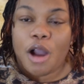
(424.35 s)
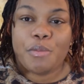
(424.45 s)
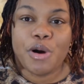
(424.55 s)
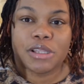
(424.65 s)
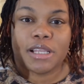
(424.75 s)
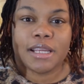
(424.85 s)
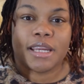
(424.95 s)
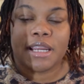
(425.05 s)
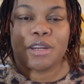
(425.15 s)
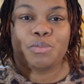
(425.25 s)
But
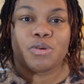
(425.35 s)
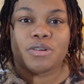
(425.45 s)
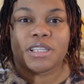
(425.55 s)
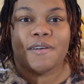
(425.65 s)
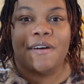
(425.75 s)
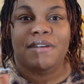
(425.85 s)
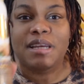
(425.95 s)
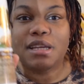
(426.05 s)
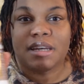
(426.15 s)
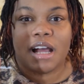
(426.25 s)
in the process of
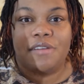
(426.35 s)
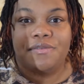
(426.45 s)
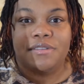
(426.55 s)
cleaning off,